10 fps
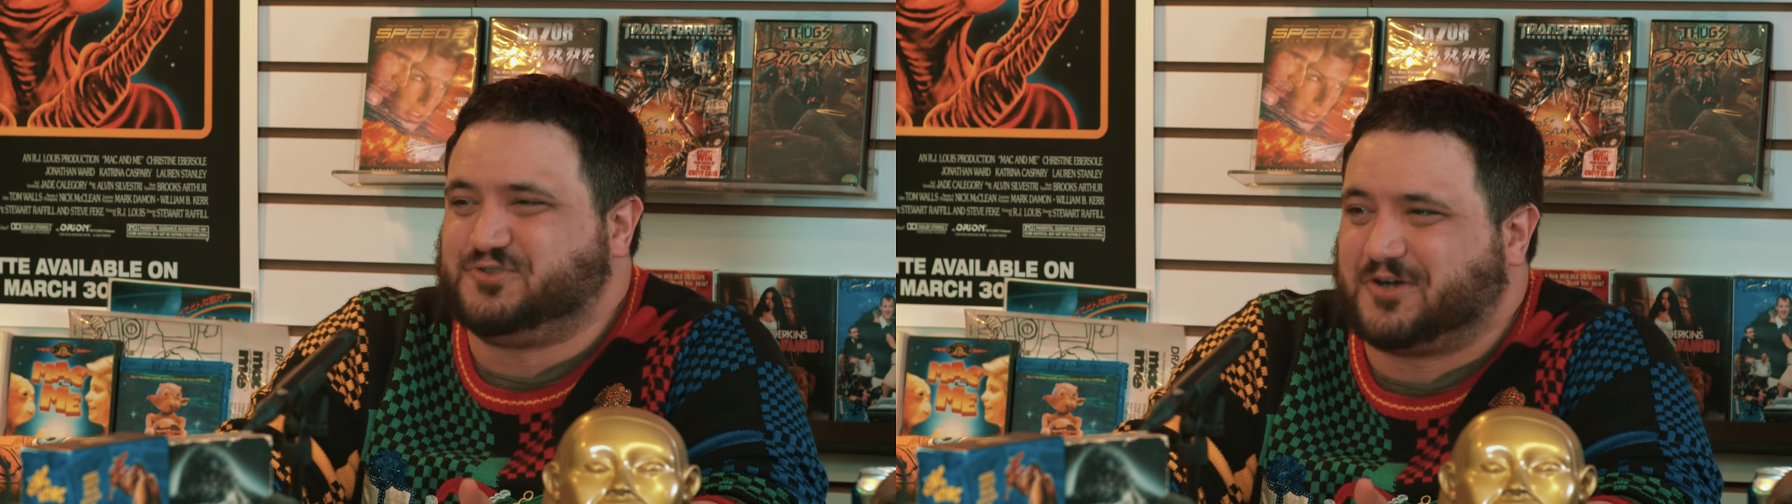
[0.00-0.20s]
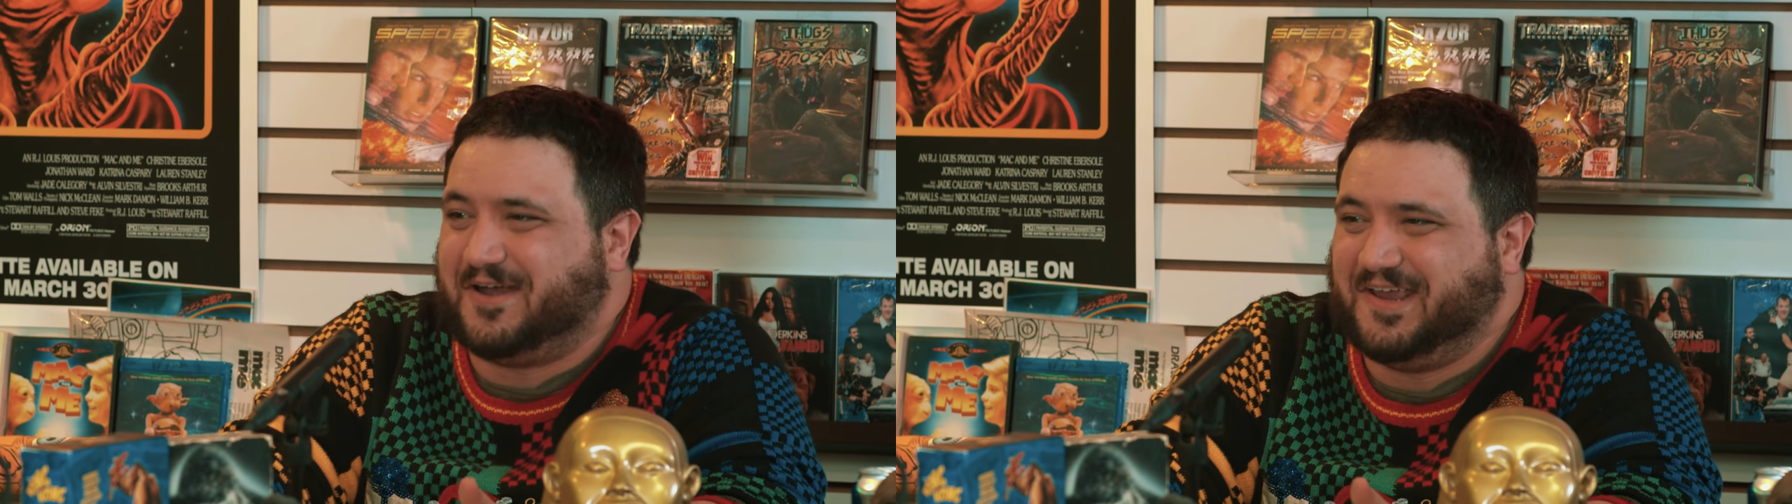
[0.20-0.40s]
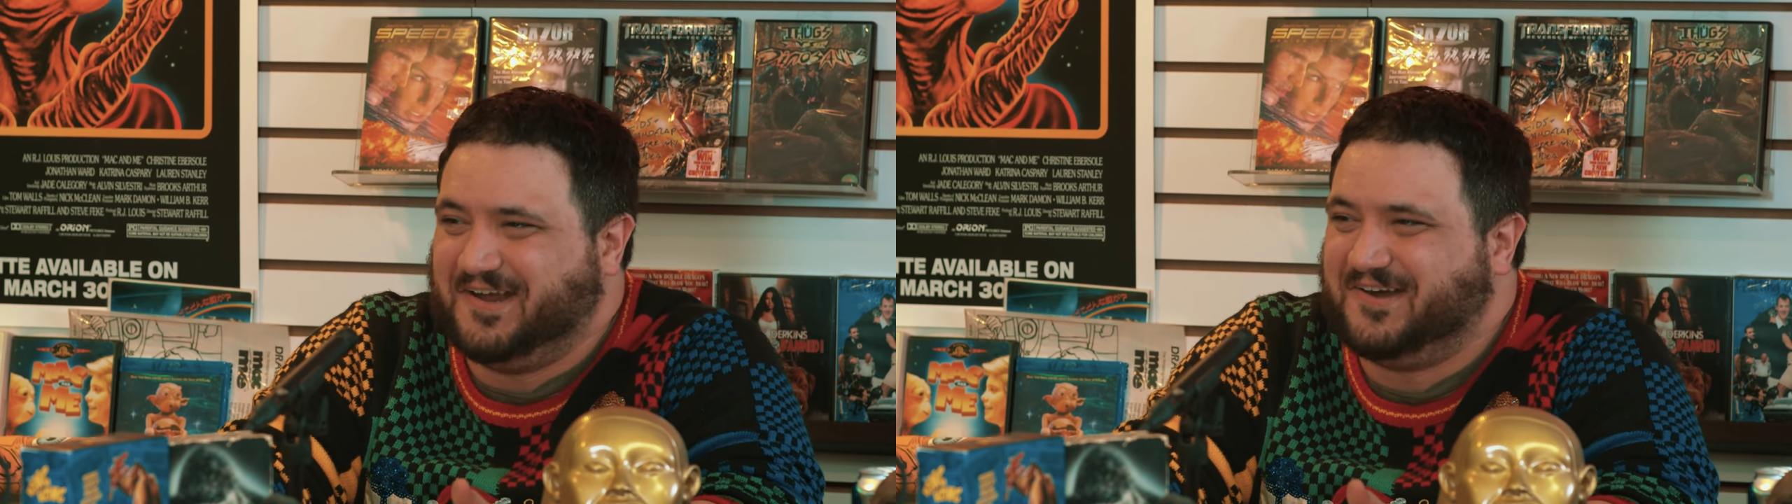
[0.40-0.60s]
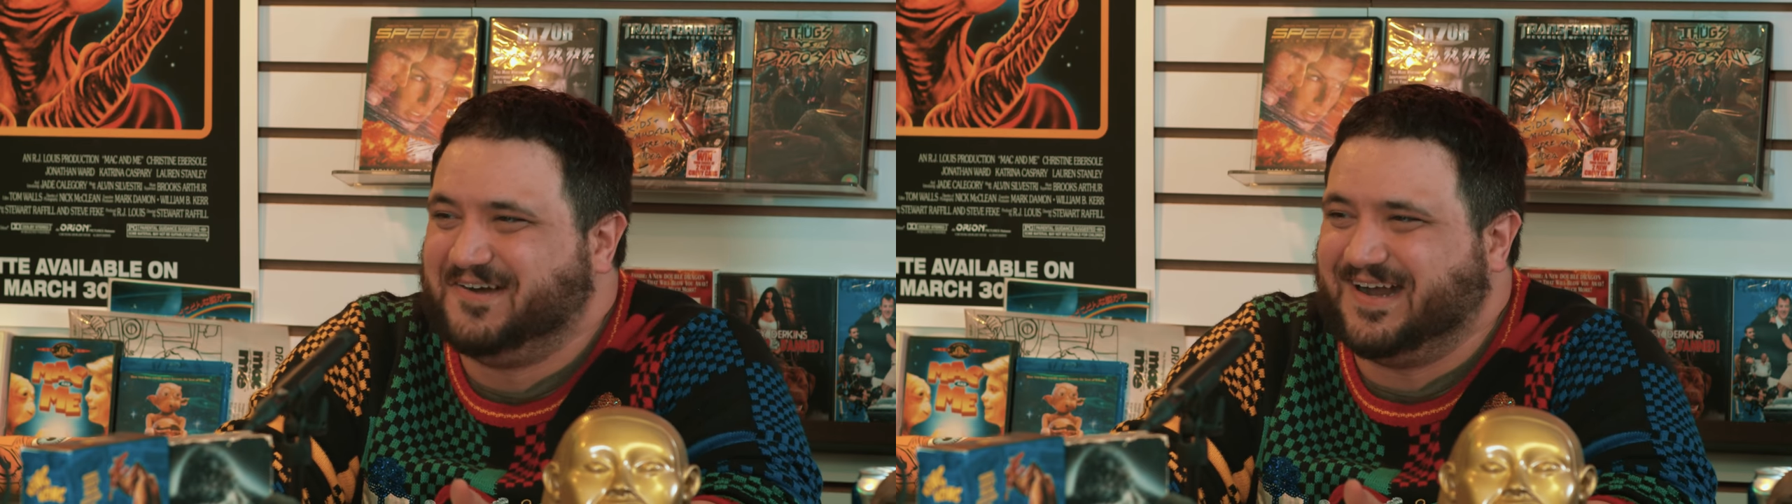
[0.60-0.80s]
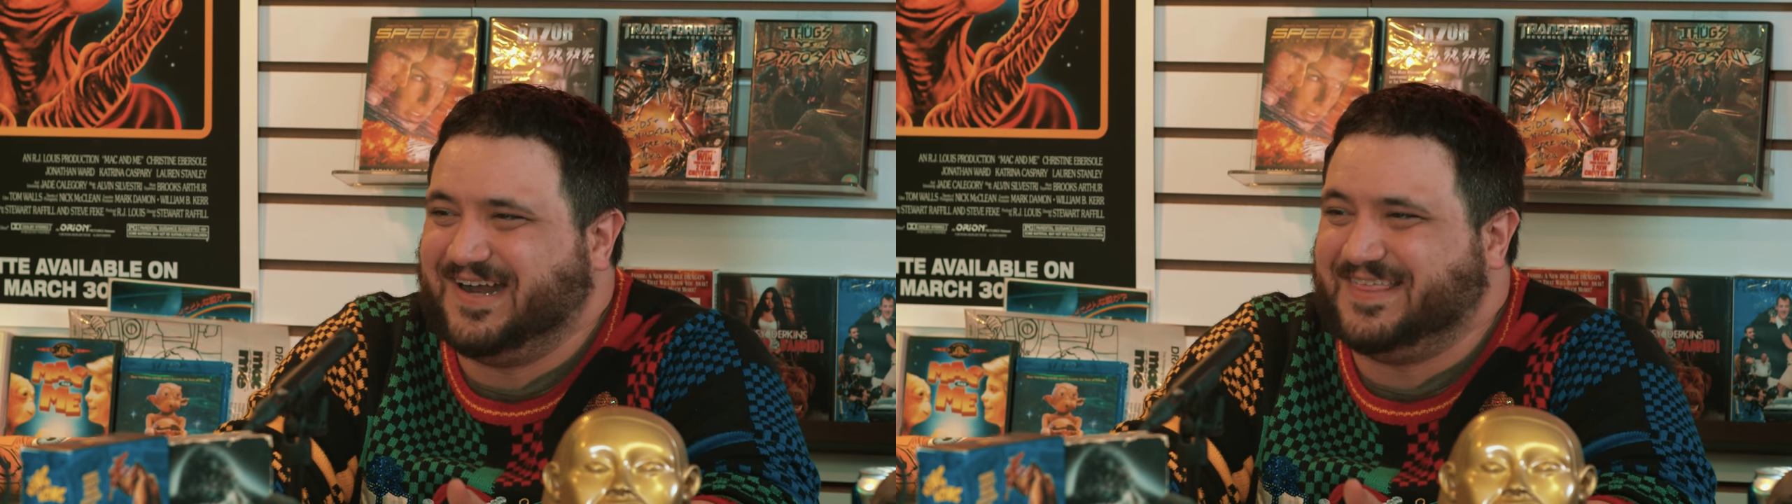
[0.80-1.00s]
drugging
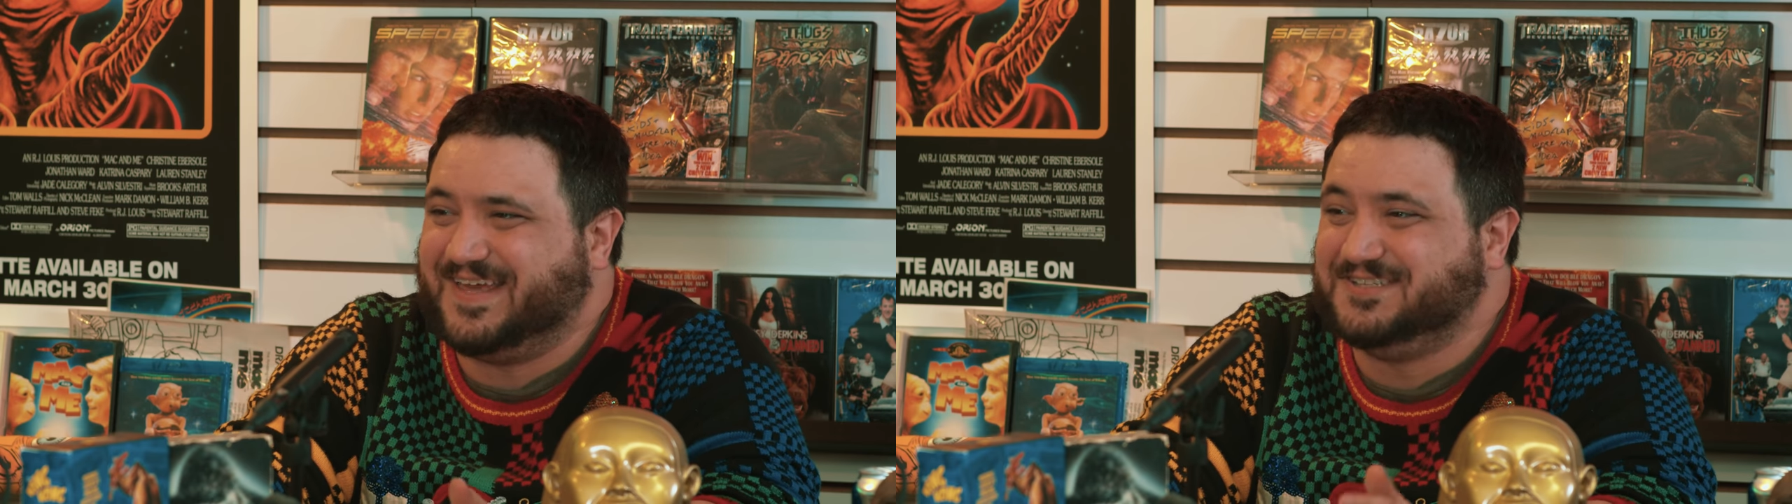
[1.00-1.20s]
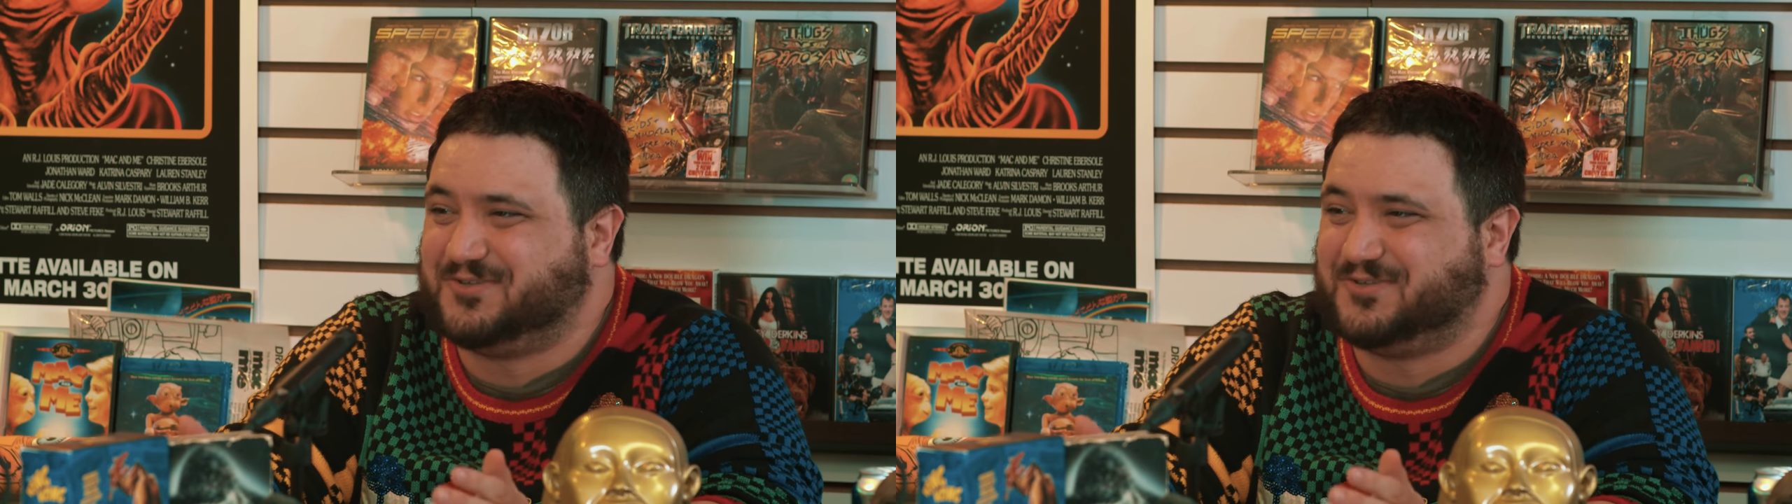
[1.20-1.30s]
her or anything.